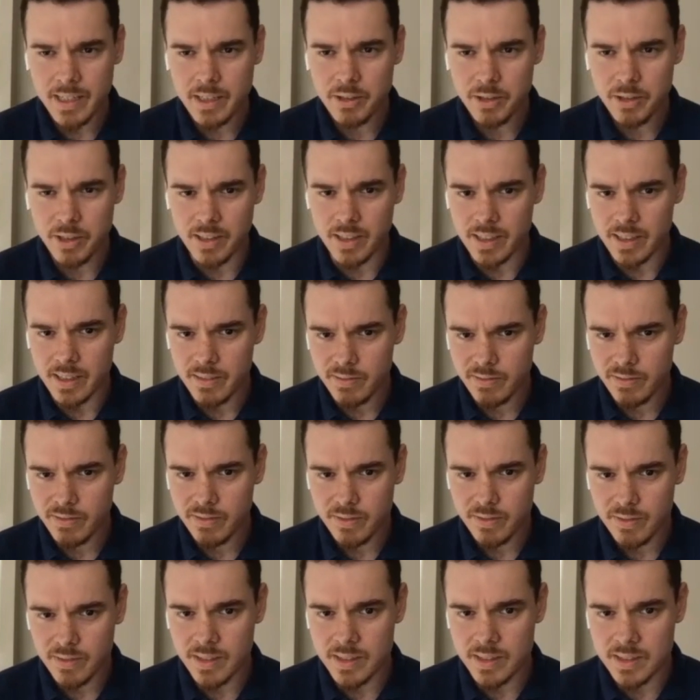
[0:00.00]

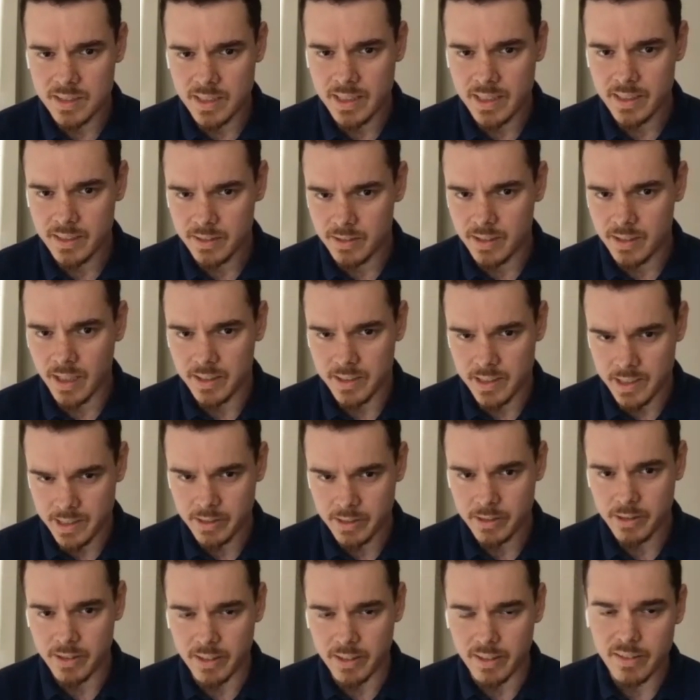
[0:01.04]
relief? Are there any
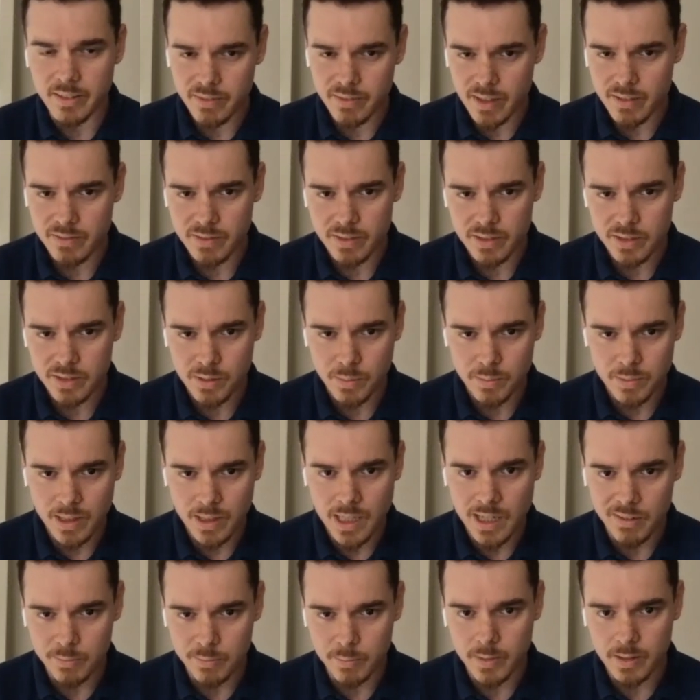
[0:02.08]
relief efforts from the
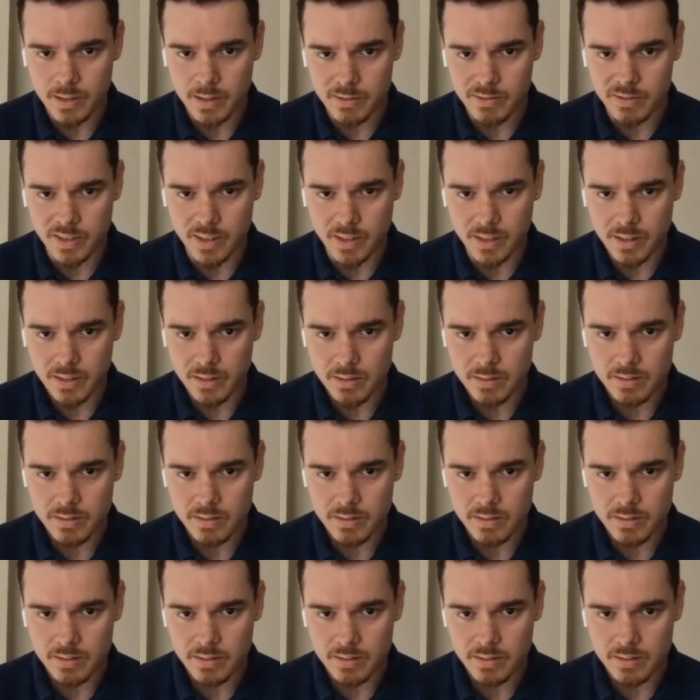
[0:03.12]
government of India?